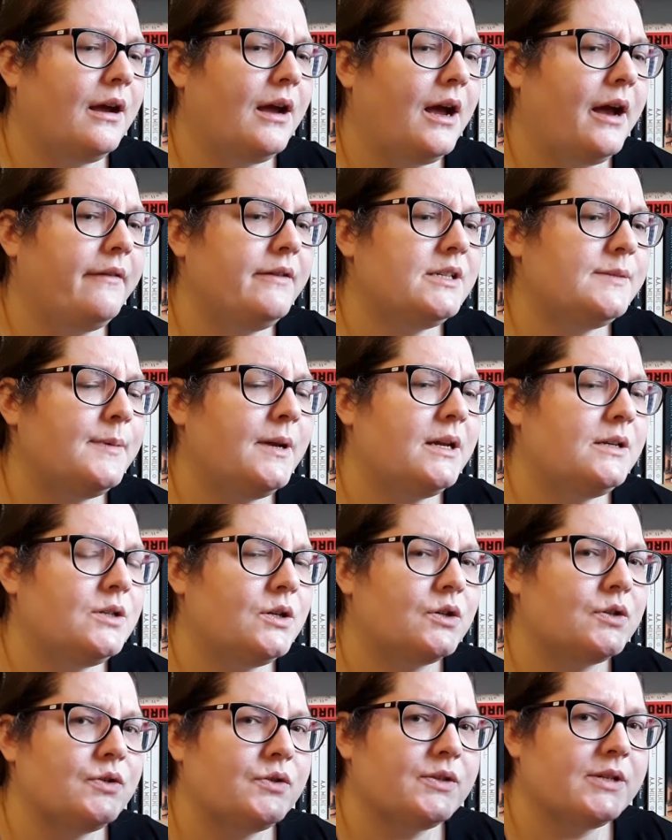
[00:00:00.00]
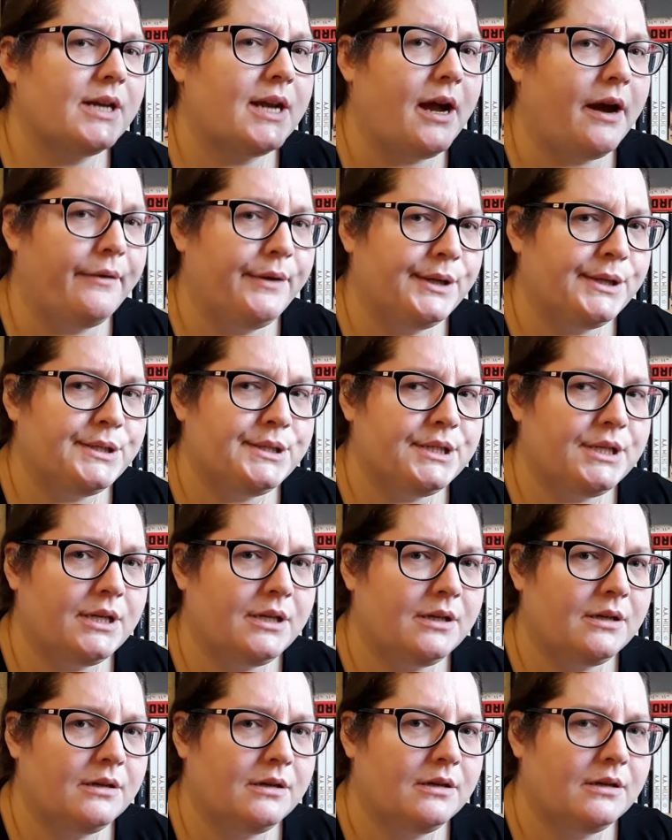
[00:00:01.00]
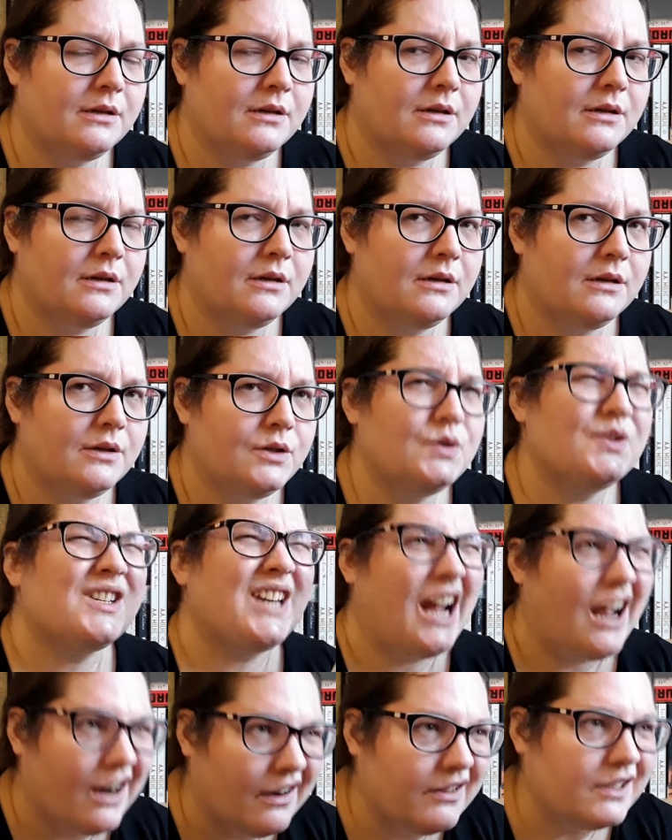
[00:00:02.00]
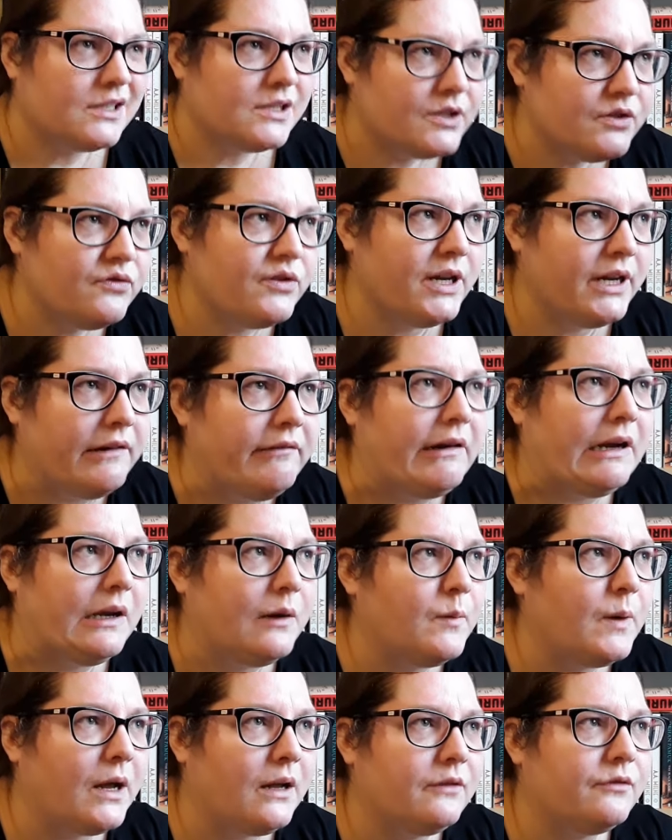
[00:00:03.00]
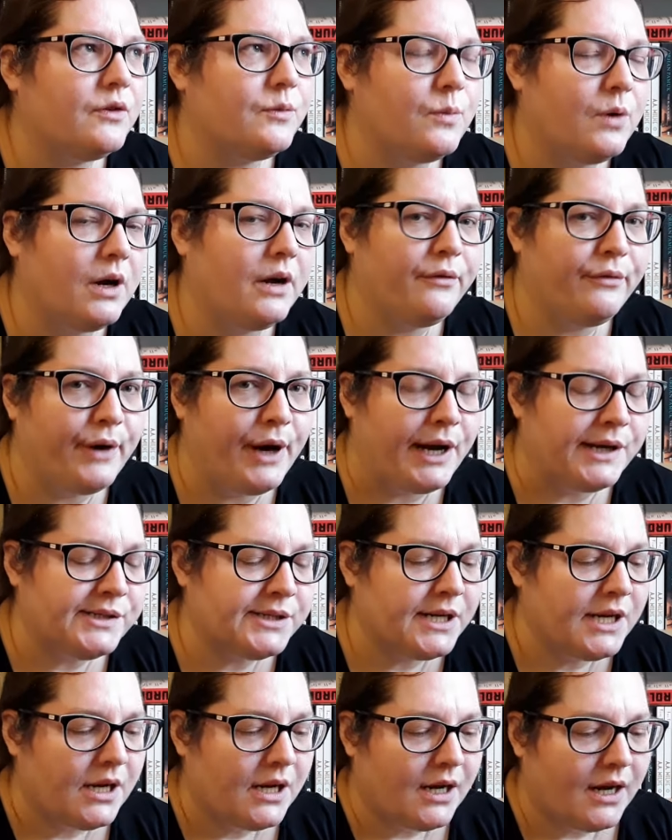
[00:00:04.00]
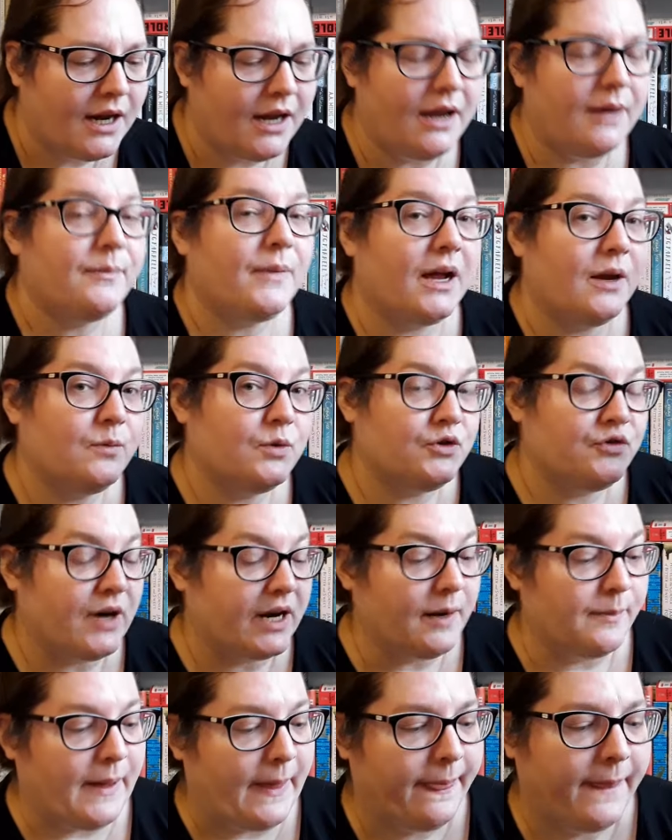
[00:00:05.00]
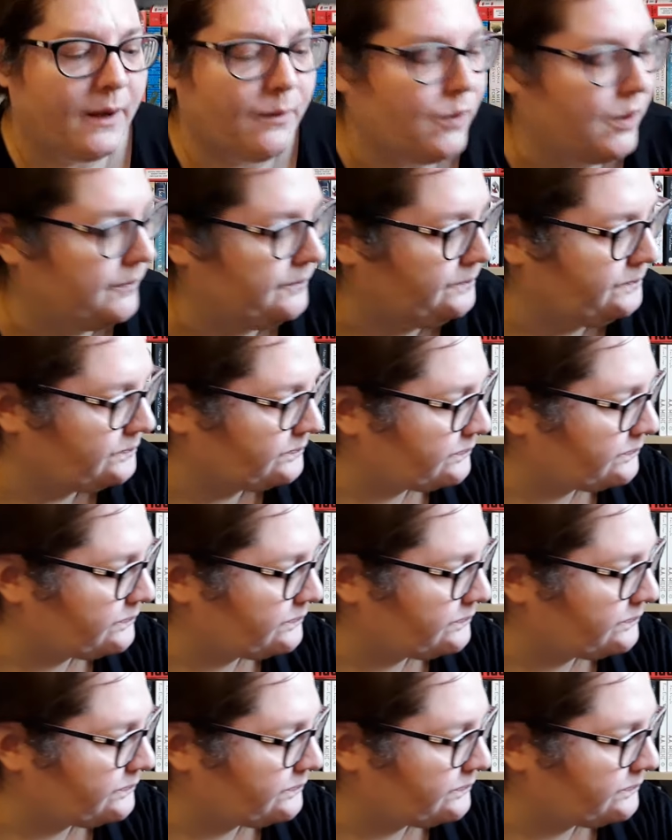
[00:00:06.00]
Iris Murdoch does character does characters really, really well from what I've read. Um, I would recommend that one.